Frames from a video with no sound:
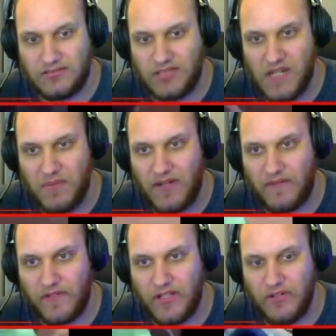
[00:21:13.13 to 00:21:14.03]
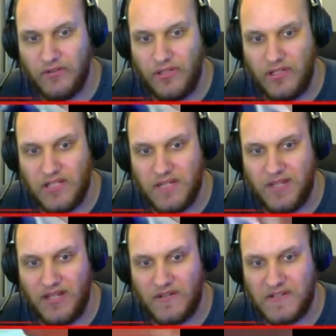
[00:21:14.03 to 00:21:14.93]
He's waiting for you.
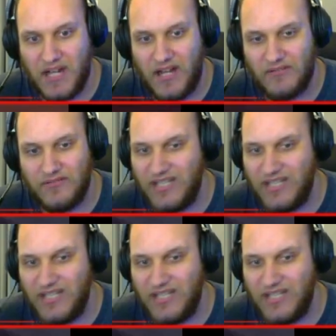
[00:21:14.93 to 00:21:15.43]
Teammate goes down.